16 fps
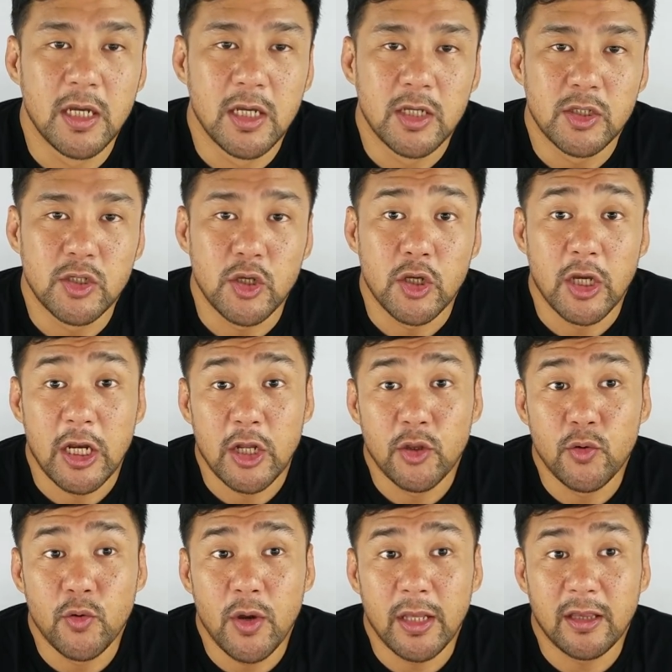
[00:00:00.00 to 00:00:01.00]
So you're
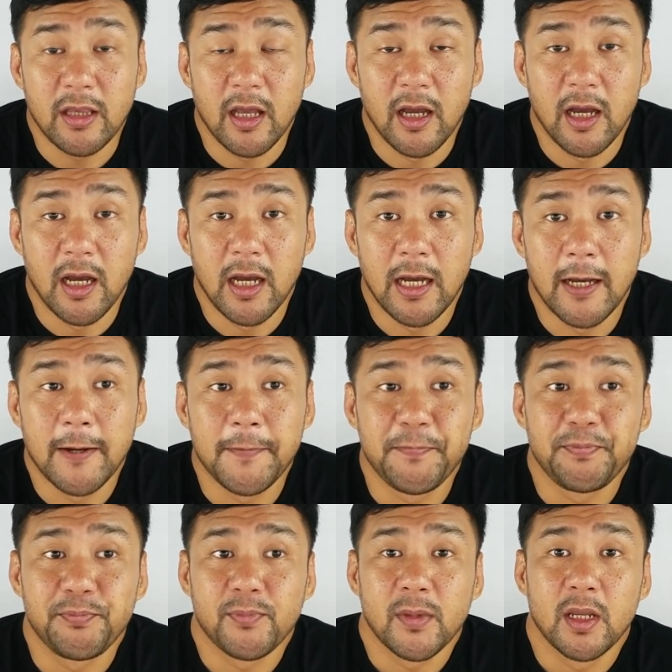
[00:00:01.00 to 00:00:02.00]
gonna do it. Uh,
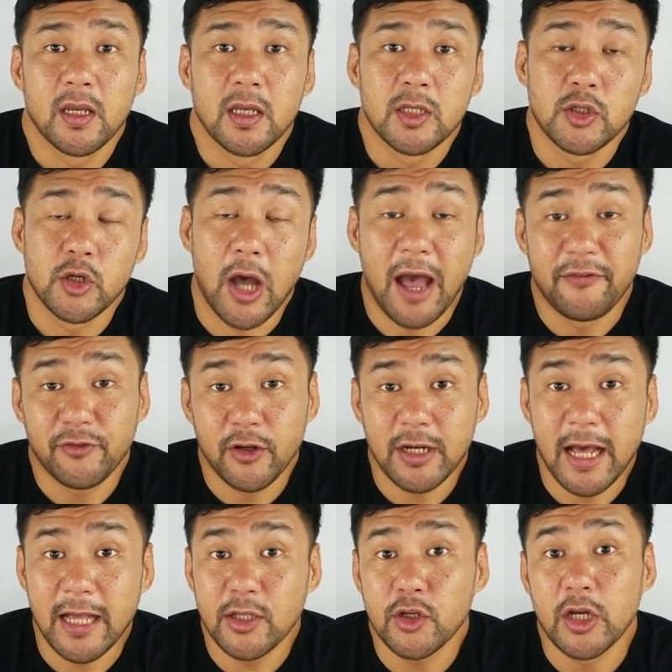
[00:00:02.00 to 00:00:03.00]
so after
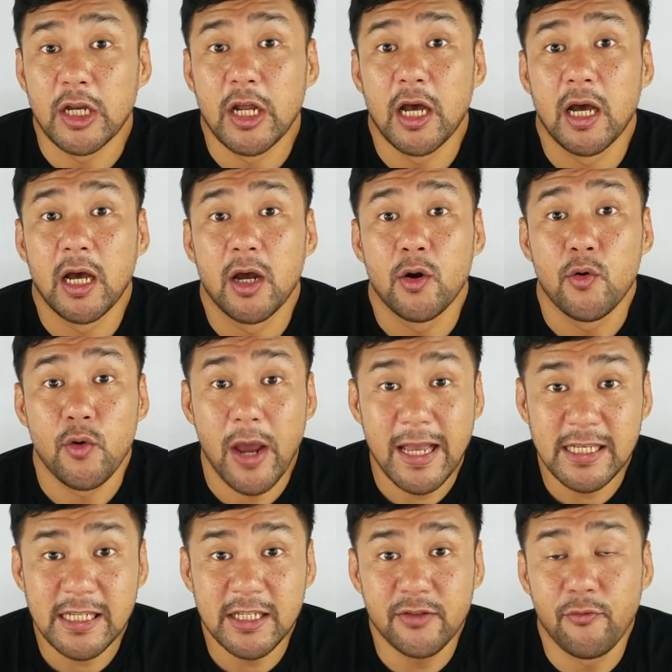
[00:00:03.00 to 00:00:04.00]
that, you're gonna
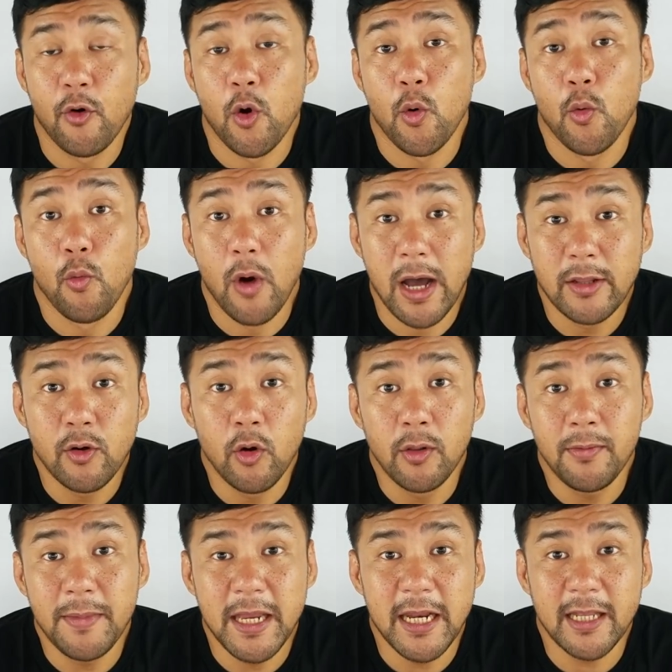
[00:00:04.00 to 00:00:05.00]
rest for one
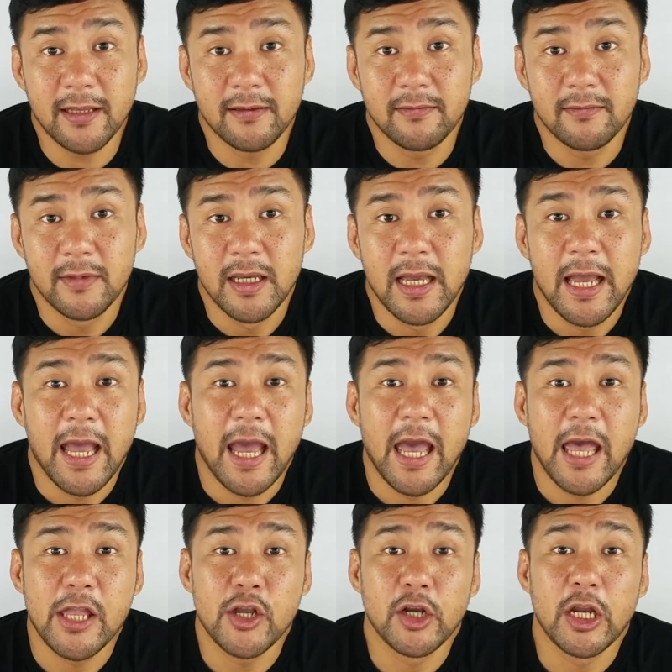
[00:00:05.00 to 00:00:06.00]
whole minute.
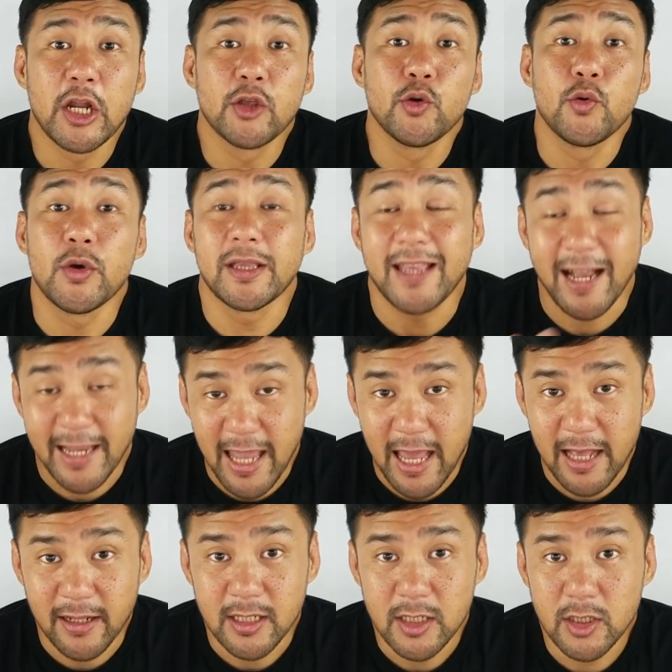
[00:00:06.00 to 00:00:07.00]
And you're gonna do it
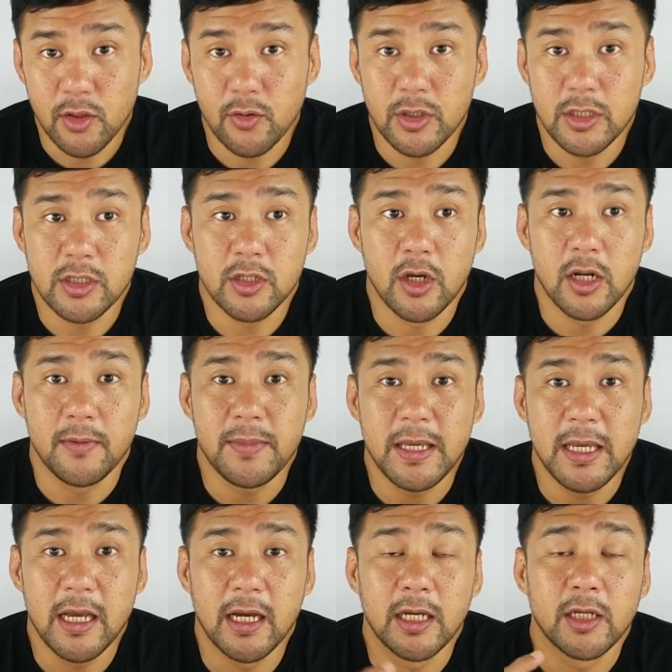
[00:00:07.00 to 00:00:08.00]
again. So it's gonna
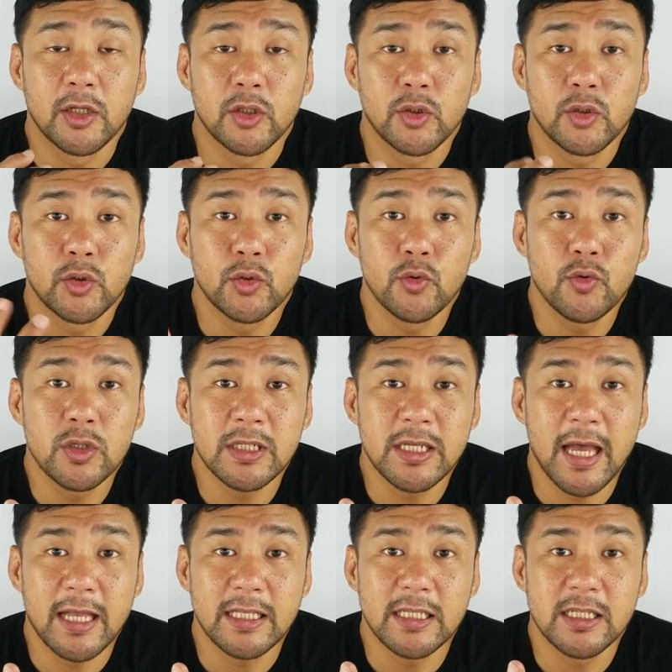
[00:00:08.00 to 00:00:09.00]
be uh, two
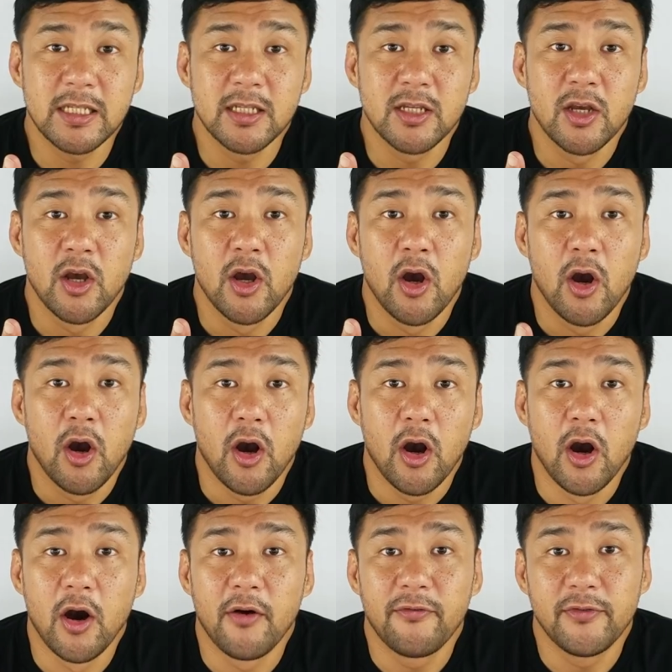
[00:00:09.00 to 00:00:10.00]
sets
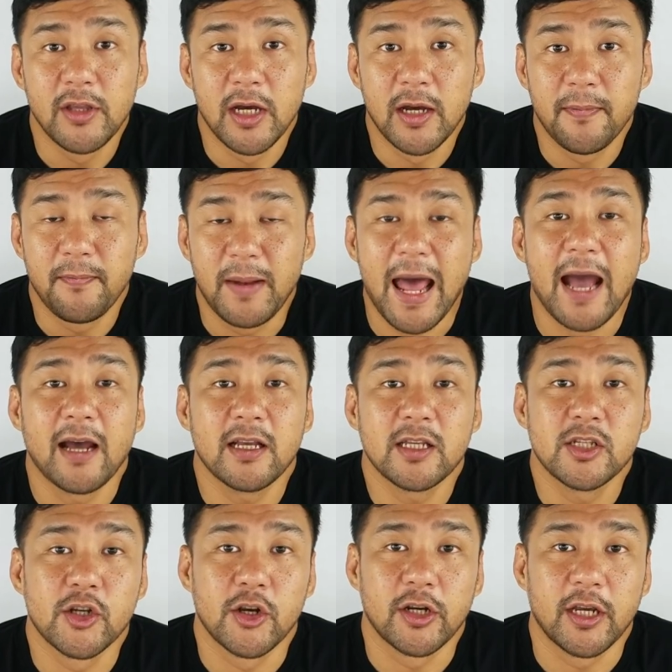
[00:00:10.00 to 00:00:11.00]
of the plank
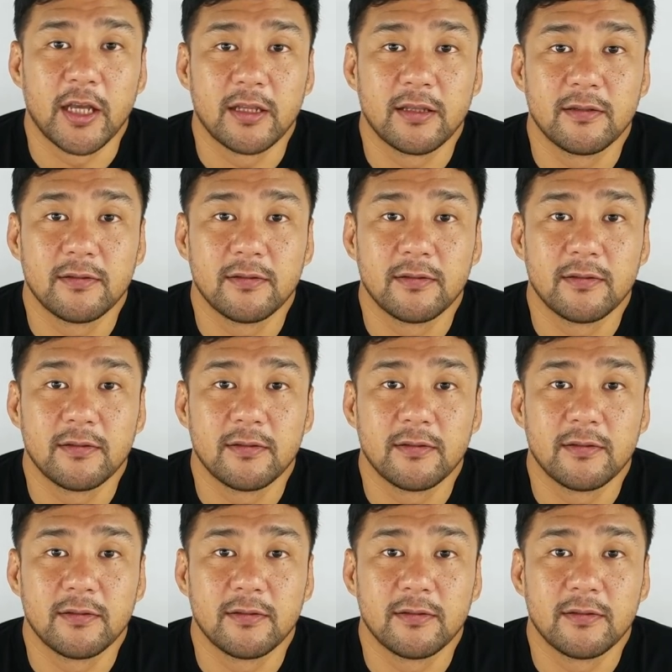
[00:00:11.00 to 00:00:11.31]
circuit.